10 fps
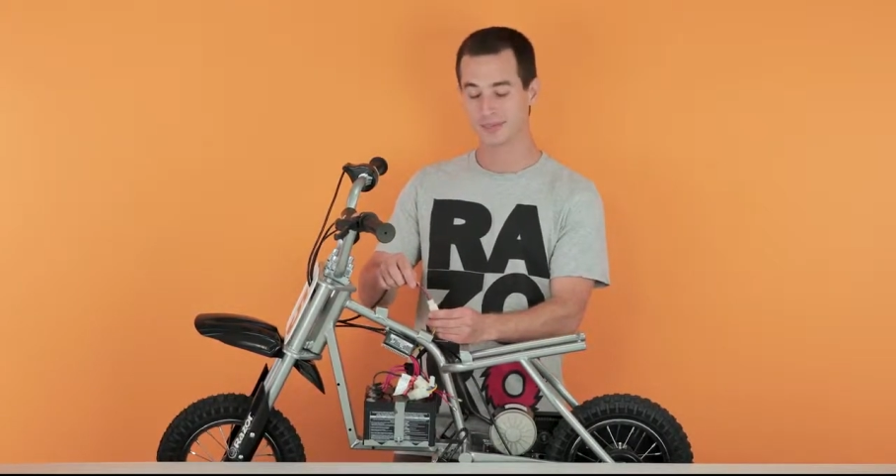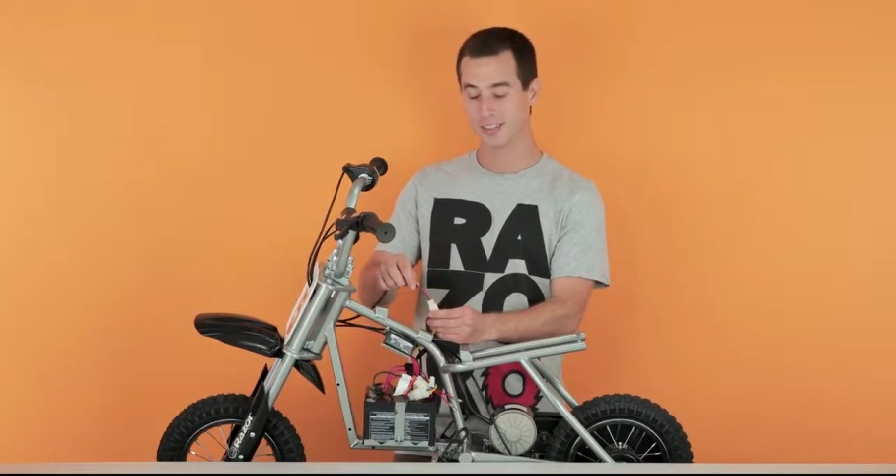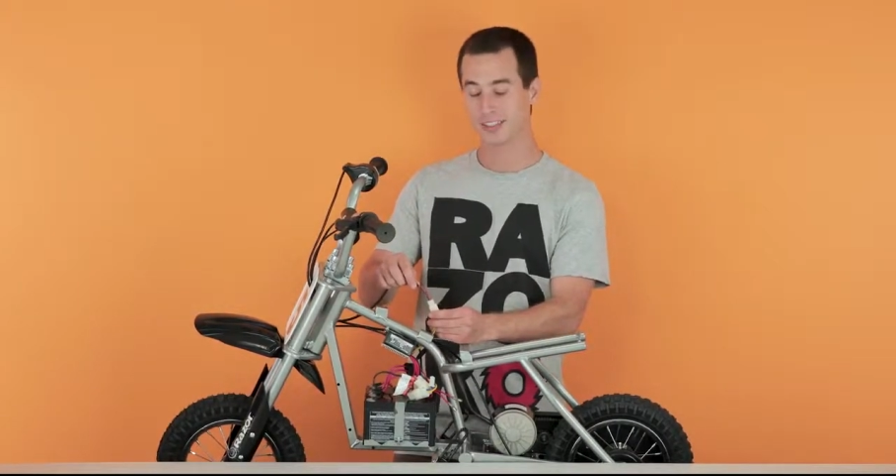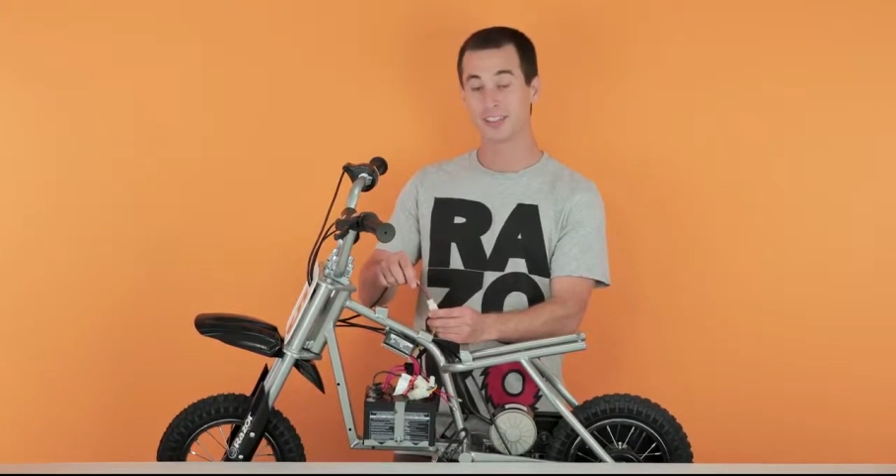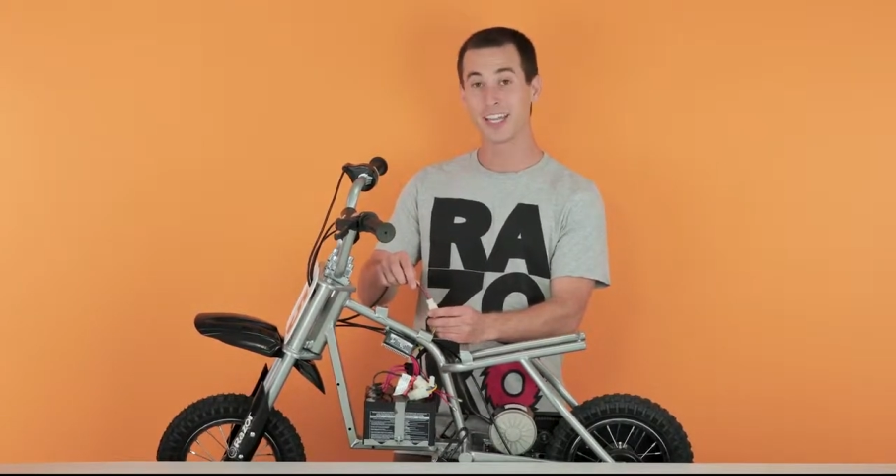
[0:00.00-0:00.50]

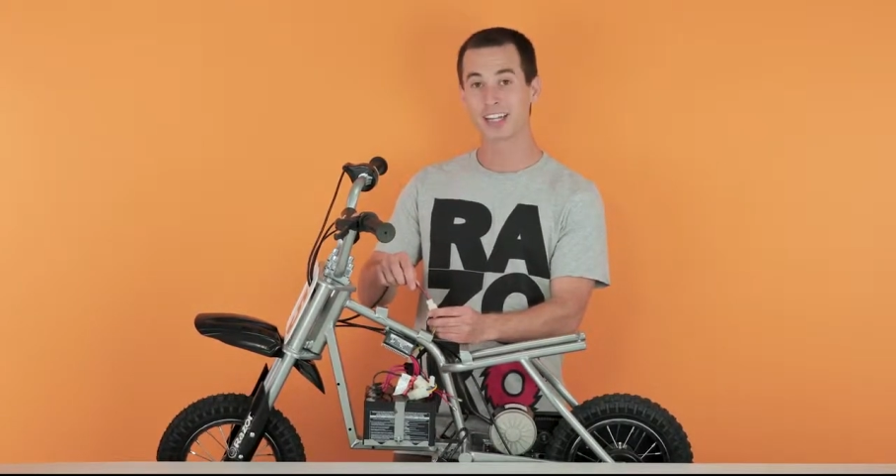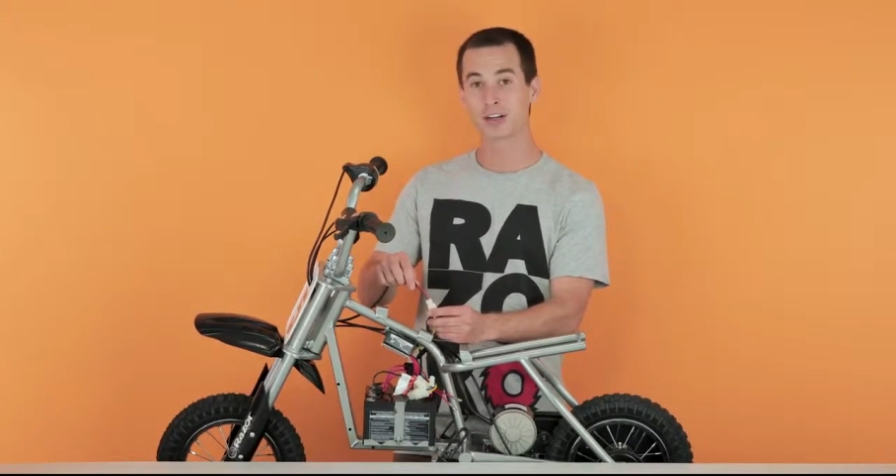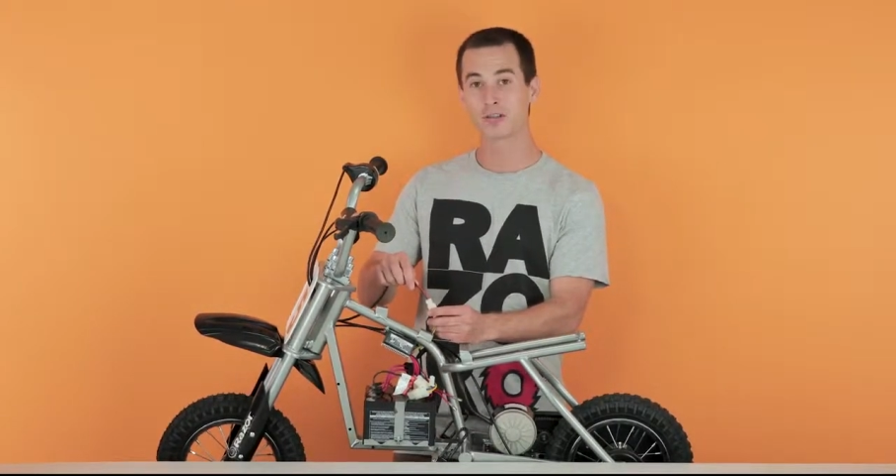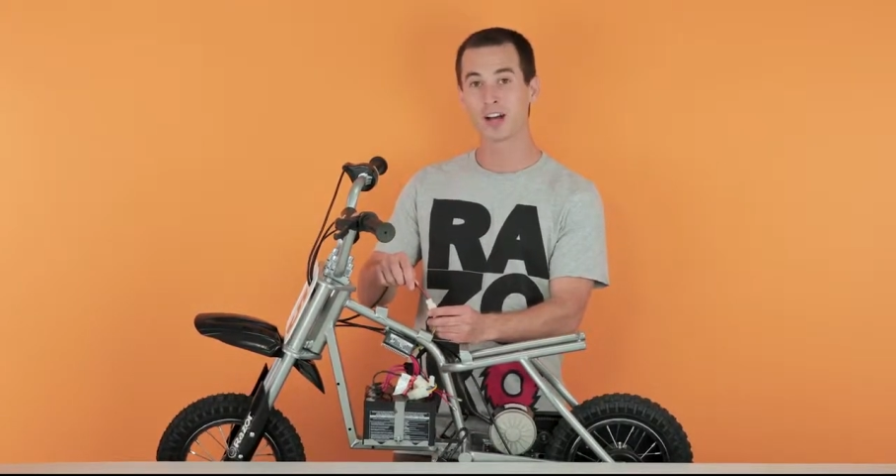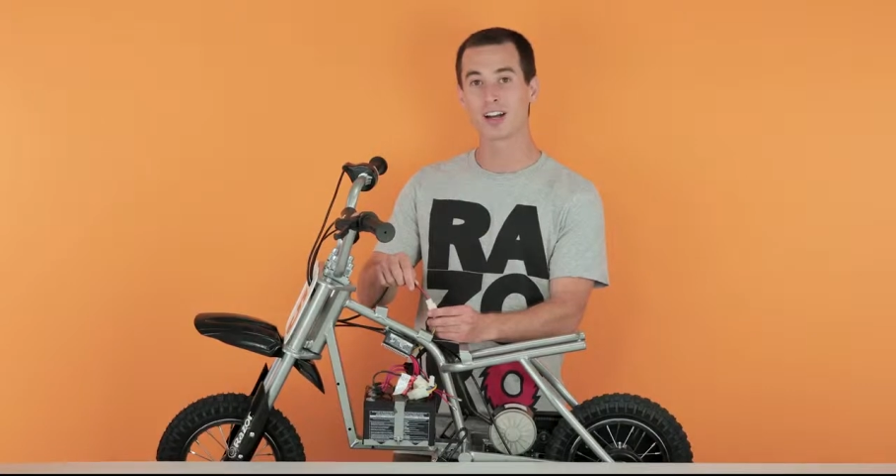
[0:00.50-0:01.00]
You can't
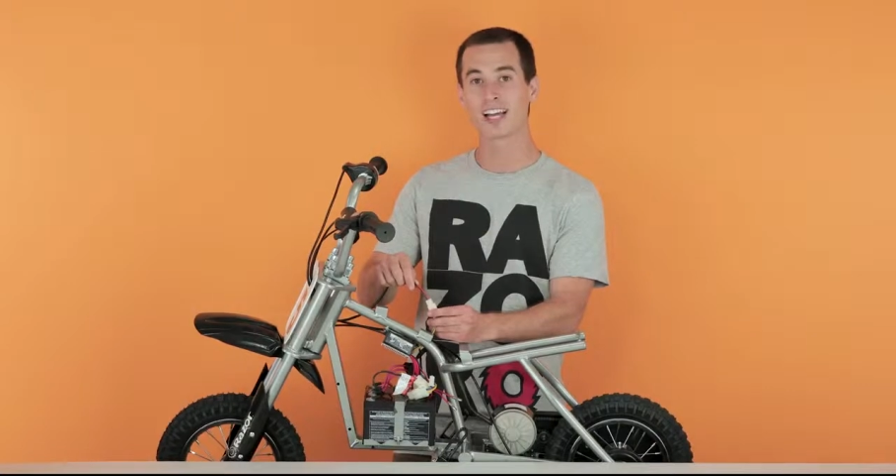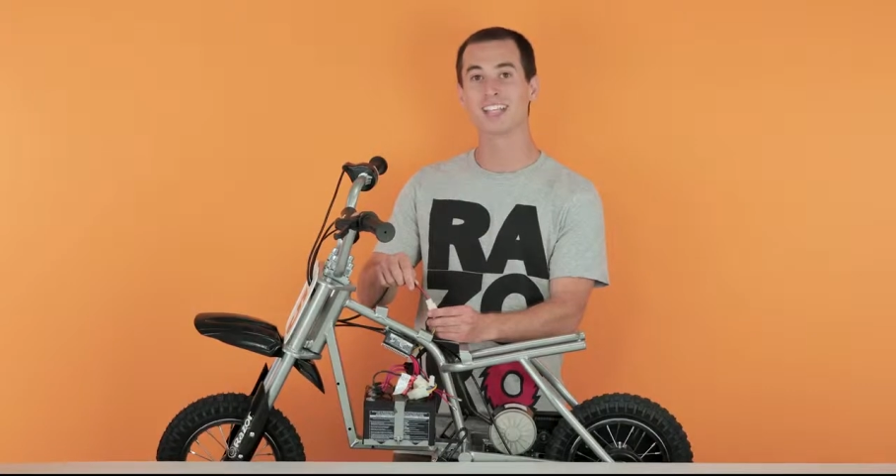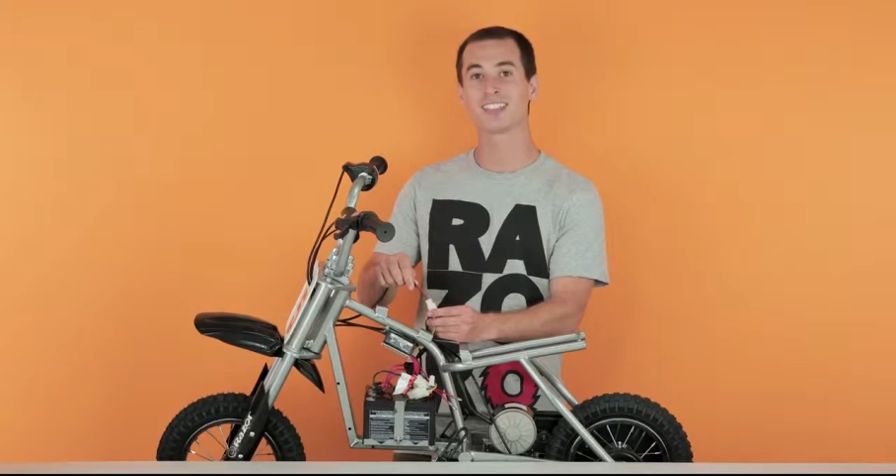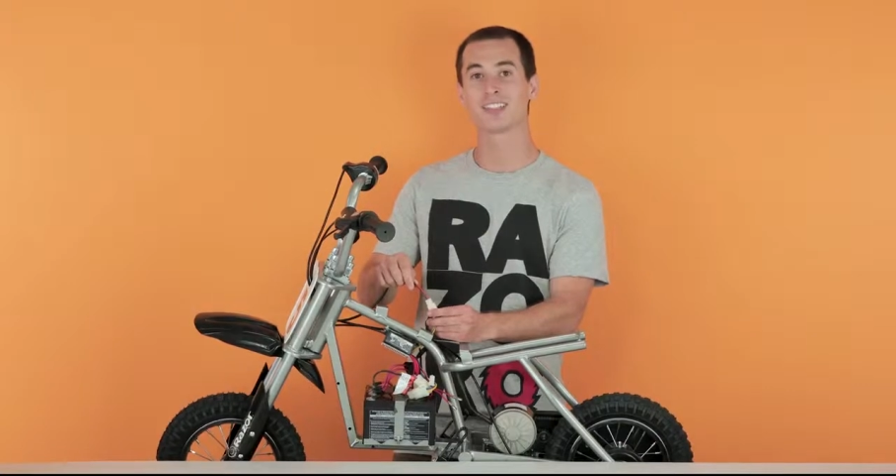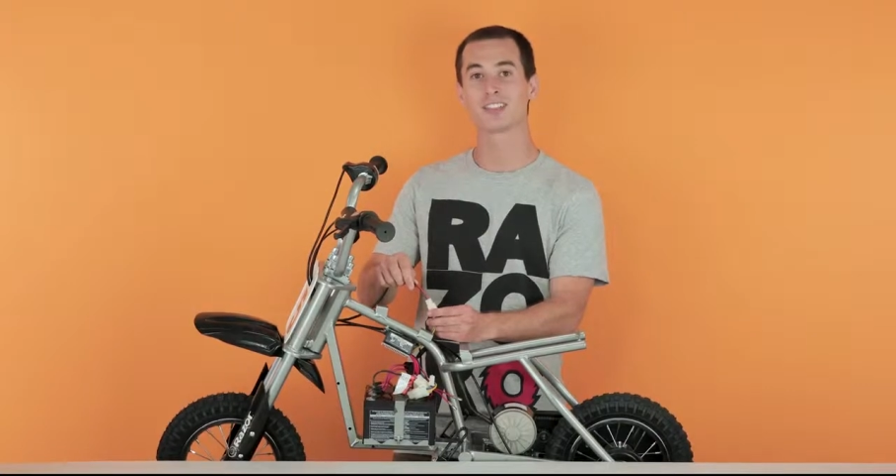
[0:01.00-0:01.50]
go wrong
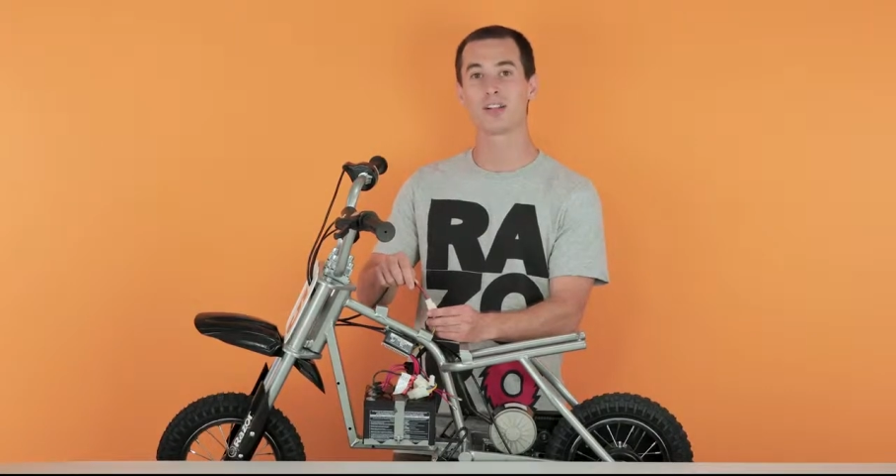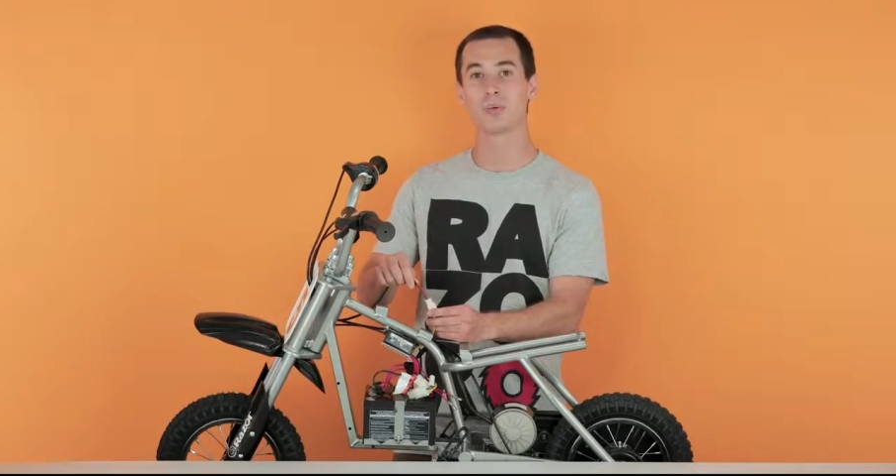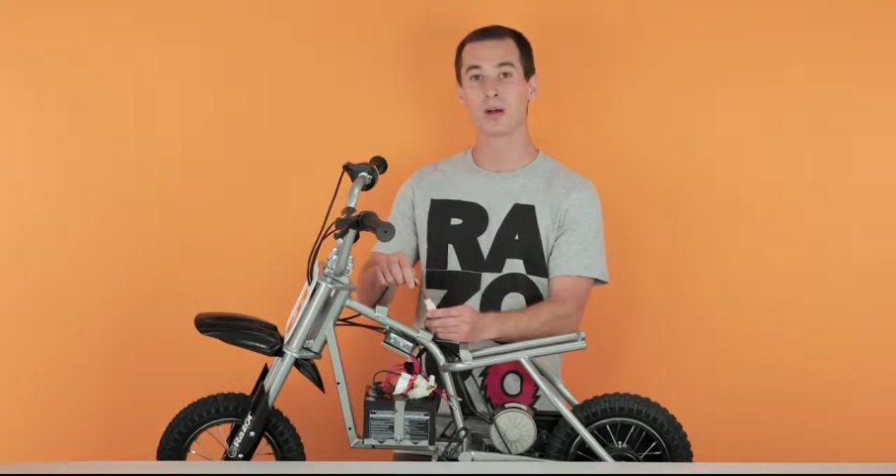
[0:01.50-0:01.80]
as there's only